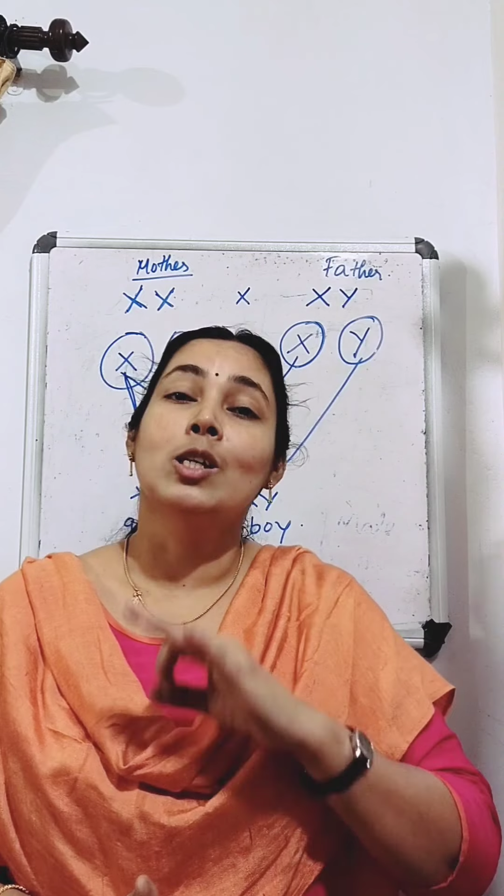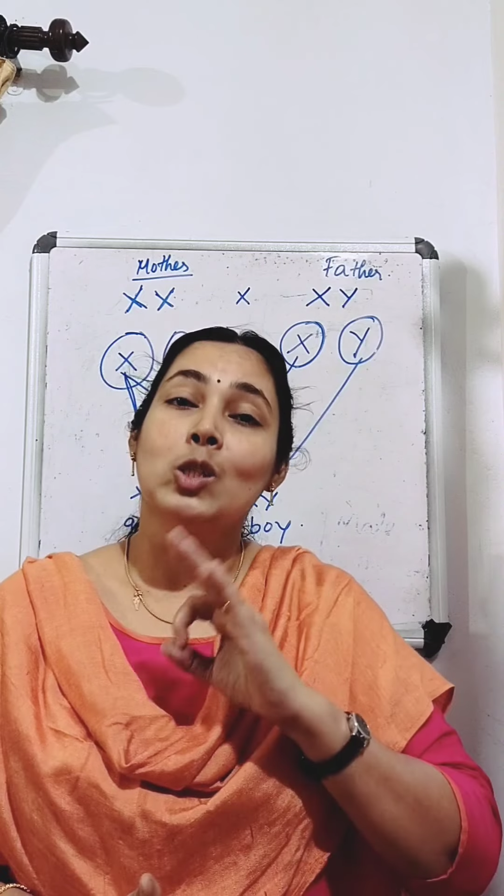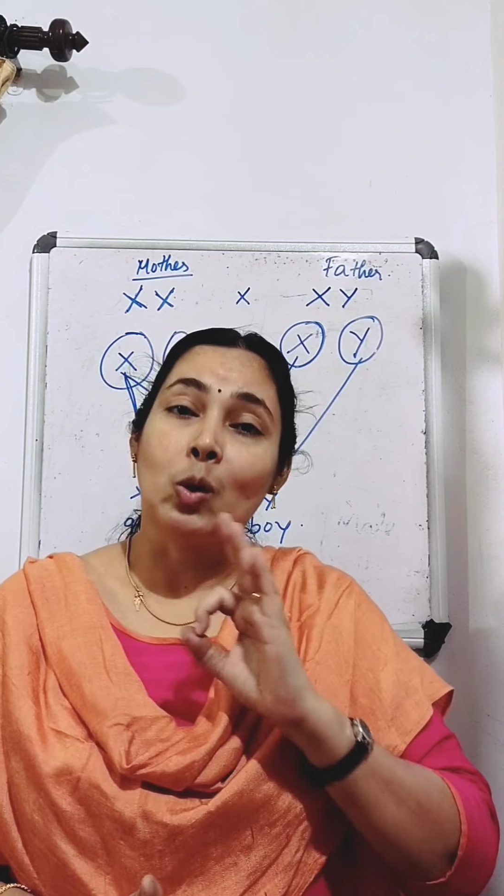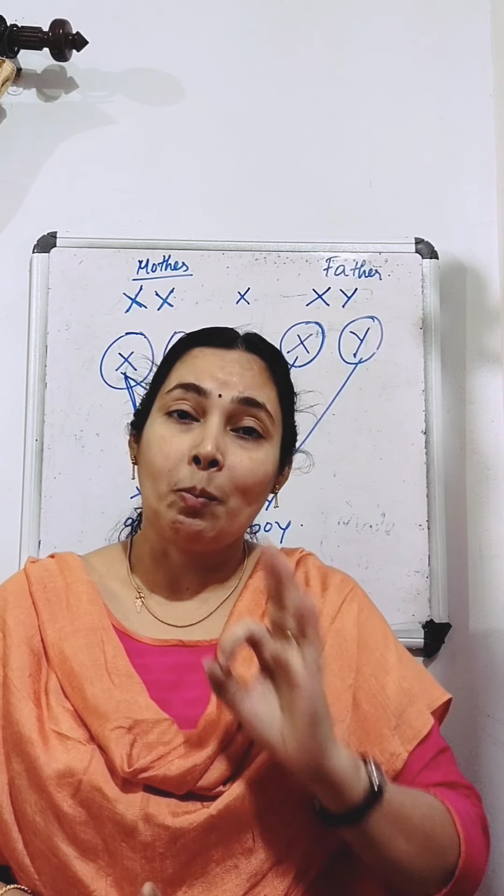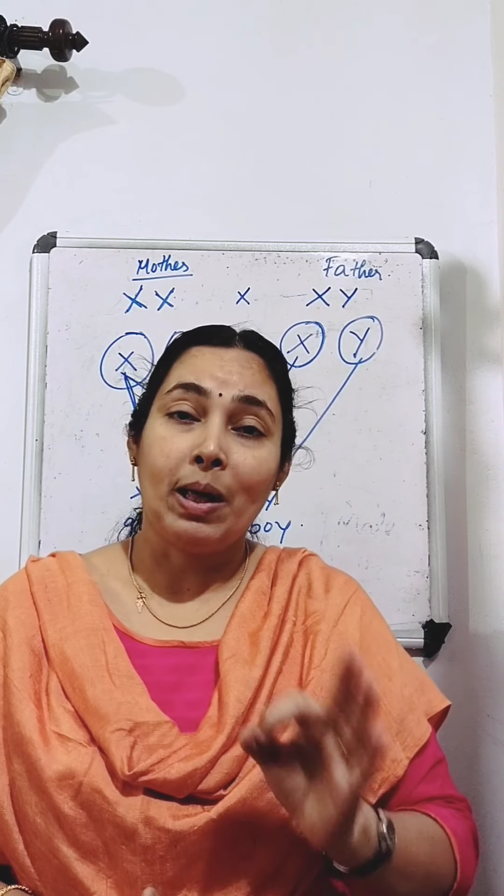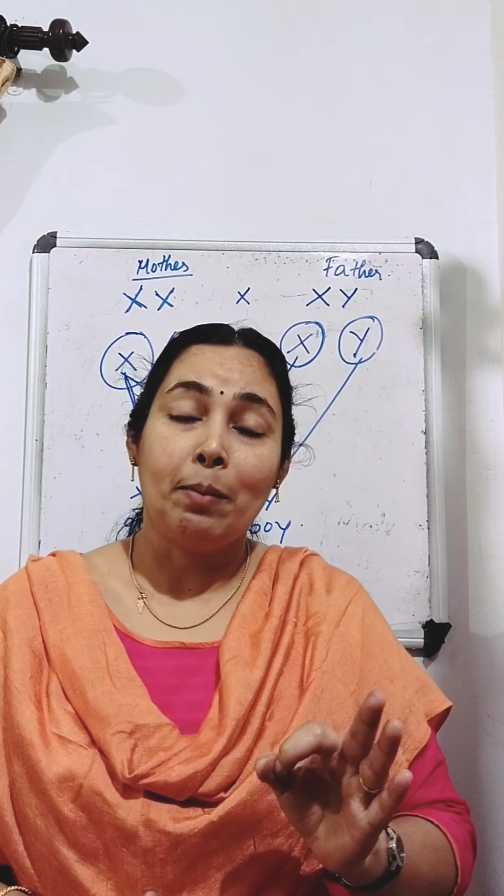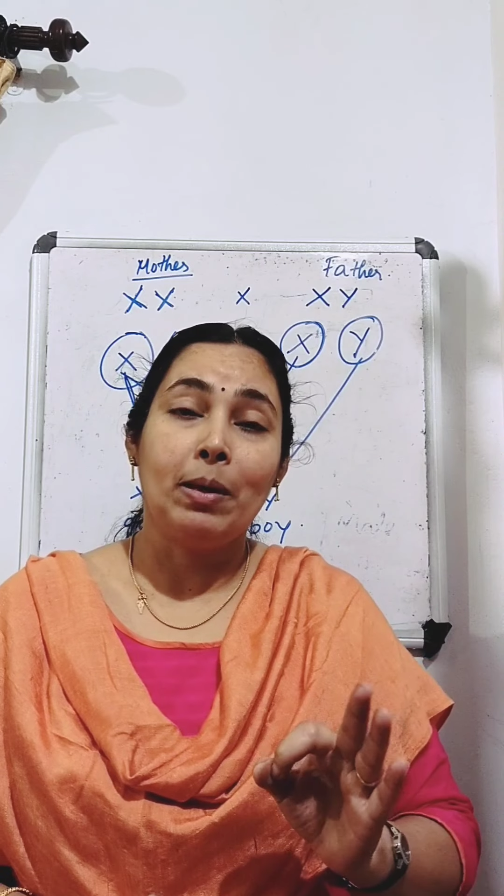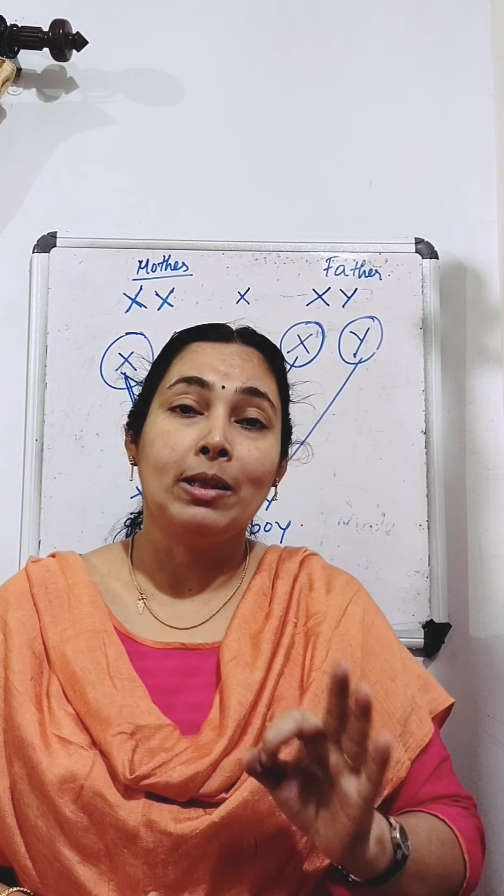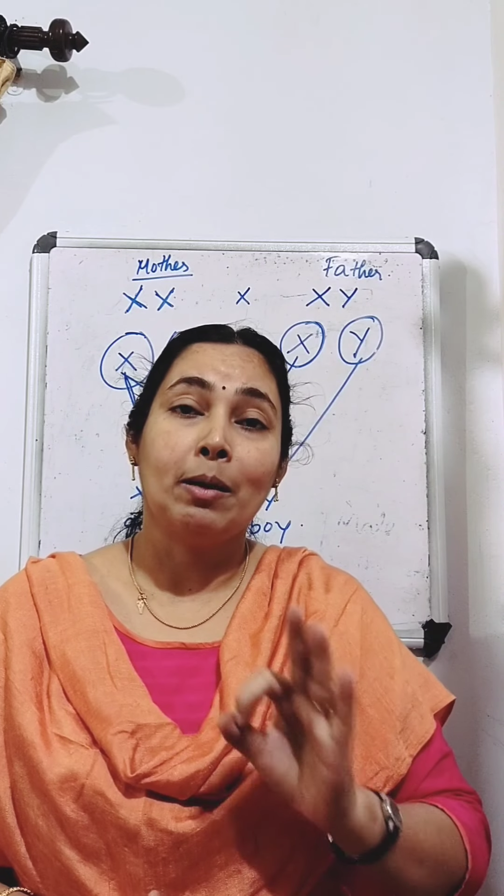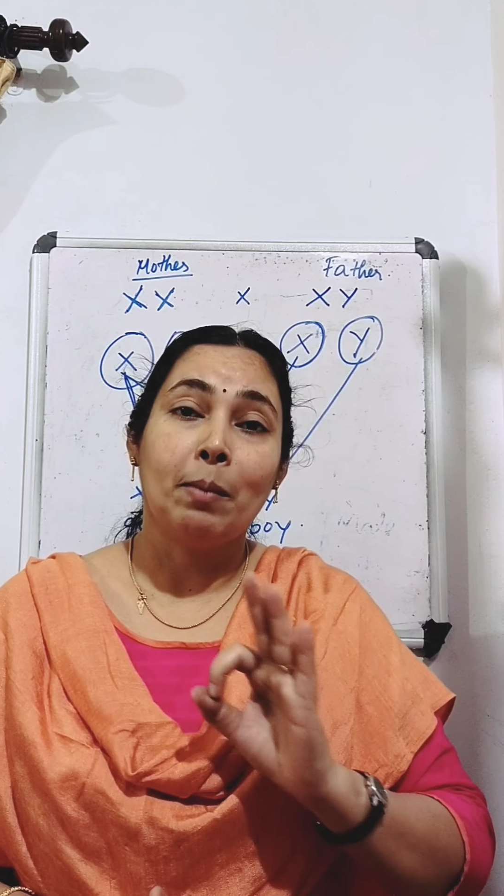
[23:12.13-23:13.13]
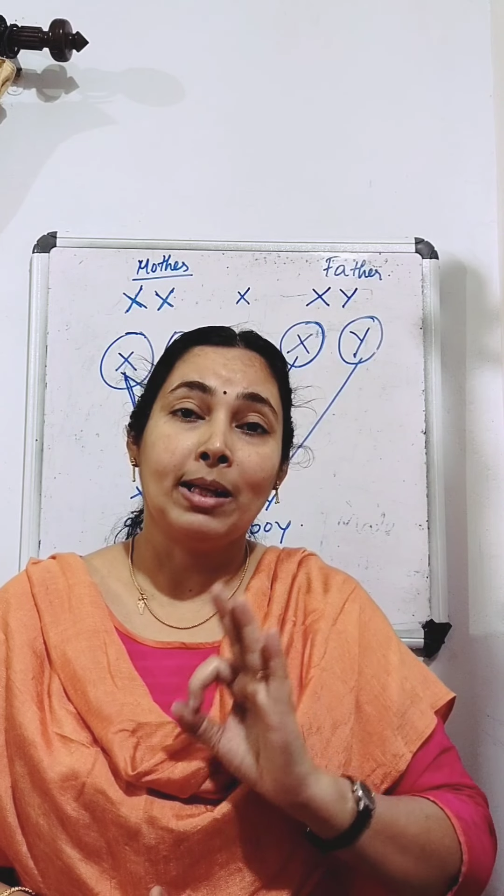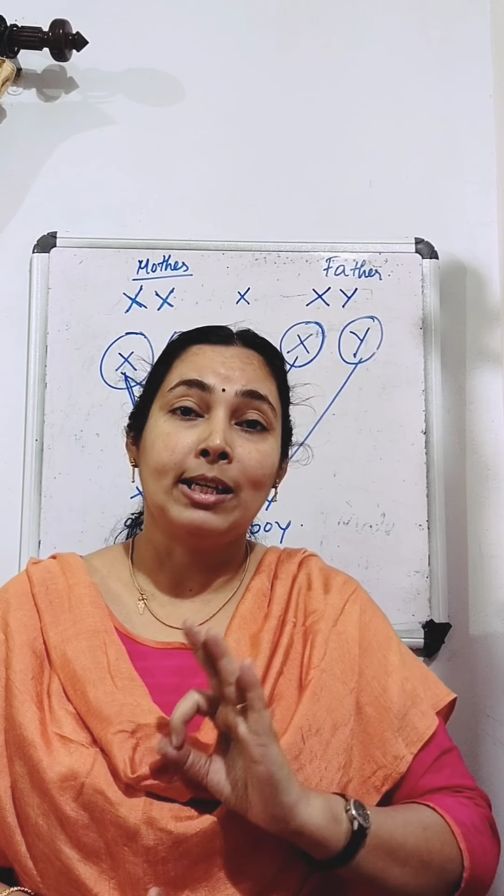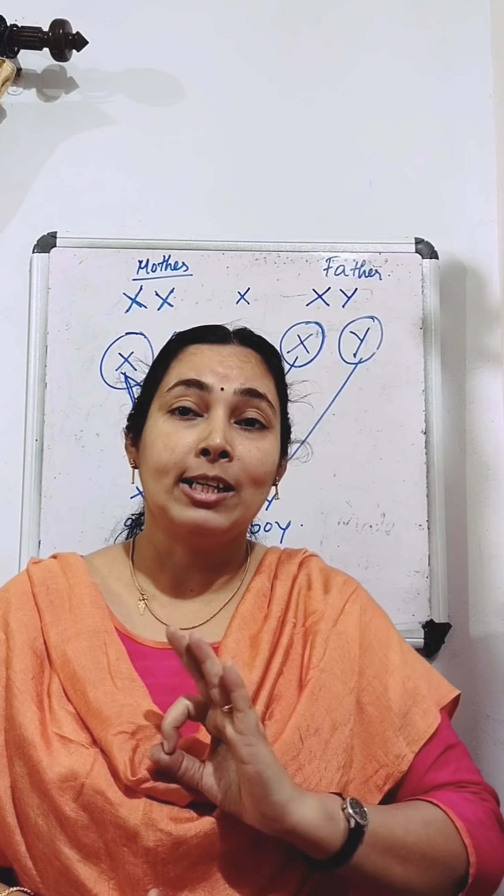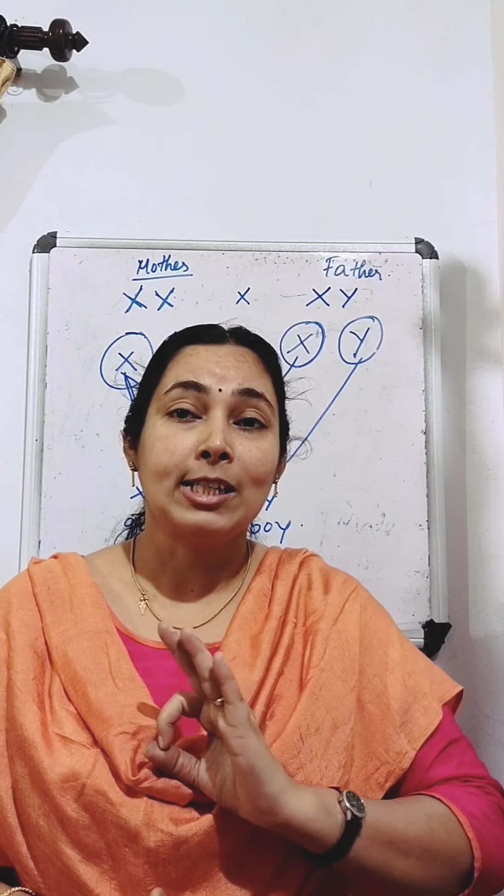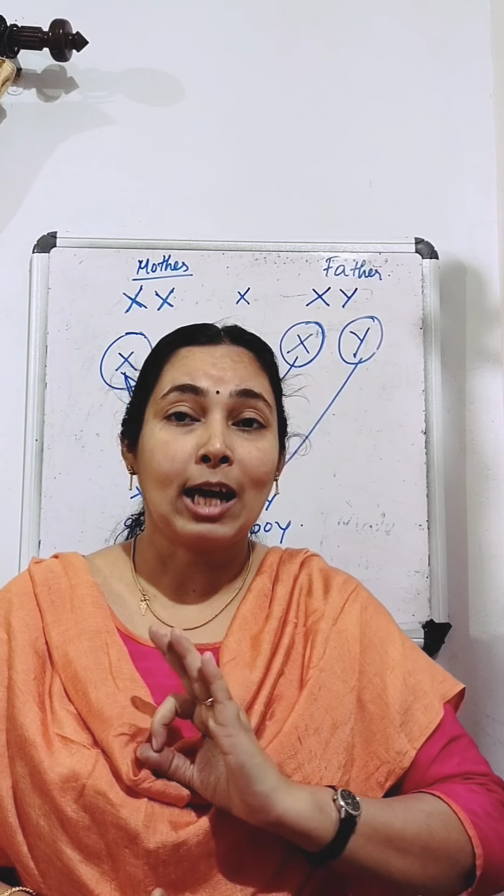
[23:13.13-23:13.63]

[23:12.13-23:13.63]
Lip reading: So blaming the mother is